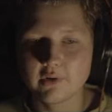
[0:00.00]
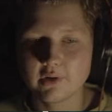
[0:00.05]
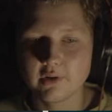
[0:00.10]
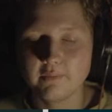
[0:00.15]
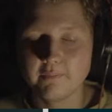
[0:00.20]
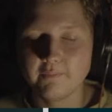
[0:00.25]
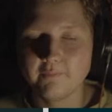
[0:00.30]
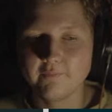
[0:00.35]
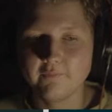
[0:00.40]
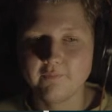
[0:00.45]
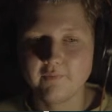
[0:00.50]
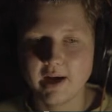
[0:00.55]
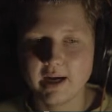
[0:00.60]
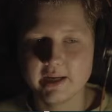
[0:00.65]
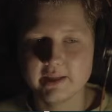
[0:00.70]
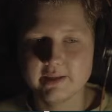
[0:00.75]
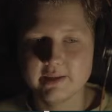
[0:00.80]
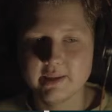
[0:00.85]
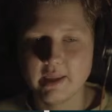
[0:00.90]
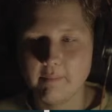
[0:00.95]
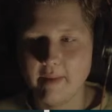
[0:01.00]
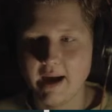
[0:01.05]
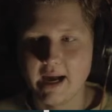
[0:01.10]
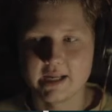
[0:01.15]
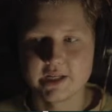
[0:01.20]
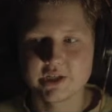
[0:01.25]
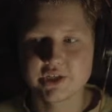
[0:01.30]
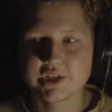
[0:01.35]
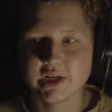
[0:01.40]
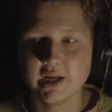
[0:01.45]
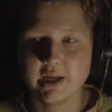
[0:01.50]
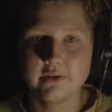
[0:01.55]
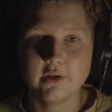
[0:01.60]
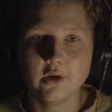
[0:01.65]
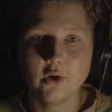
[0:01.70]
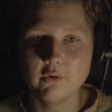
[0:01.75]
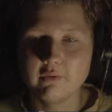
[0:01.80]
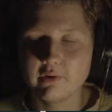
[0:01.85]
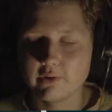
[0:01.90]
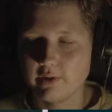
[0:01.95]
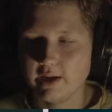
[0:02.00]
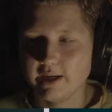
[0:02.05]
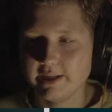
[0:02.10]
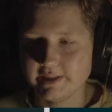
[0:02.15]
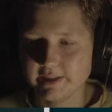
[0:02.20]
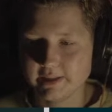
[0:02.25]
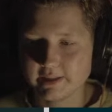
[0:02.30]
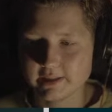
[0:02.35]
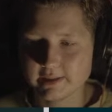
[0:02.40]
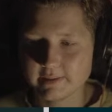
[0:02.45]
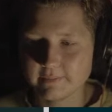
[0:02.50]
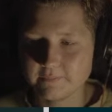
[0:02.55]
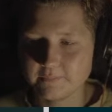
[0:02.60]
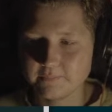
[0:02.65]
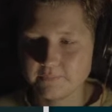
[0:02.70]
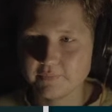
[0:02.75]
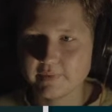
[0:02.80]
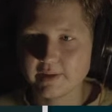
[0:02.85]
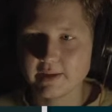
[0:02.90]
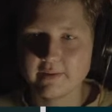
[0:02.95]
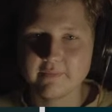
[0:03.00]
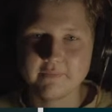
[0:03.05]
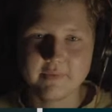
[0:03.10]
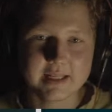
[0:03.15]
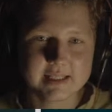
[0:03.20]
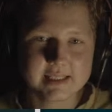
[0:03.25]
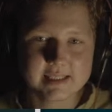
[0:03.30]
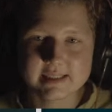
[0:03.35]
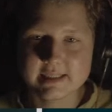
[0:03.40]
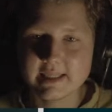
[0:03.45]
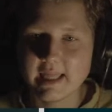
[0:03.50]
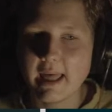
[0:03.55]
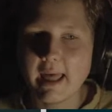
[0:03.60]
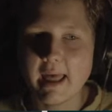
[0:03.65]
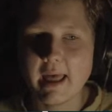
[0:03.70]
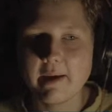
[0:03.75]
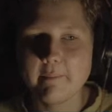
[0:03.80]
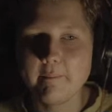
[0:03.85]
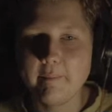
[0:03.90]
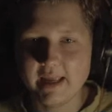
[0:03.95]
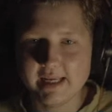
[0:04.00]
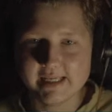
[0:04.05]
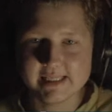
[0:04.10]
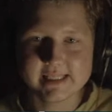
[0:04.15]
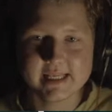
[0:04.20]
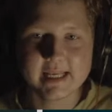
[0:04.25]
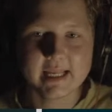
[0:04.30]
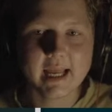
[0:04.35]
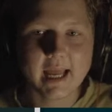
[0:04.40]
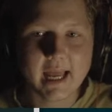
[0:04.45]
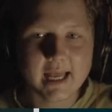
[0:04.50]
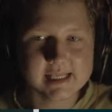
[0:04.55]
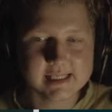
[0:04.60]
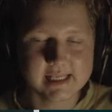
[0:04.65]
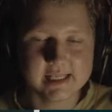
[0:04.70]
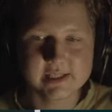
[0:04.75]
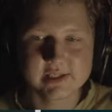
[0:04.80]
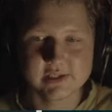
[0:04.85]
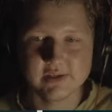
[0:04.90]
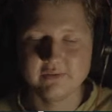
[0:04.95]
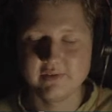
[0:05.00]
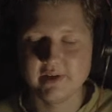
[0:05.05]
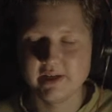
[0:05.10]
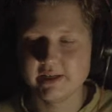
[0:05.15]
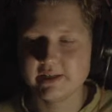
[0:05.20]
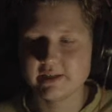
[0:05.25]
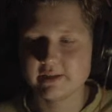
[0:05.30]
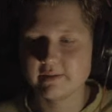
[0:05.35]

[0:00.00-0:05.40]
find the match and override it. That's the basic essence of it.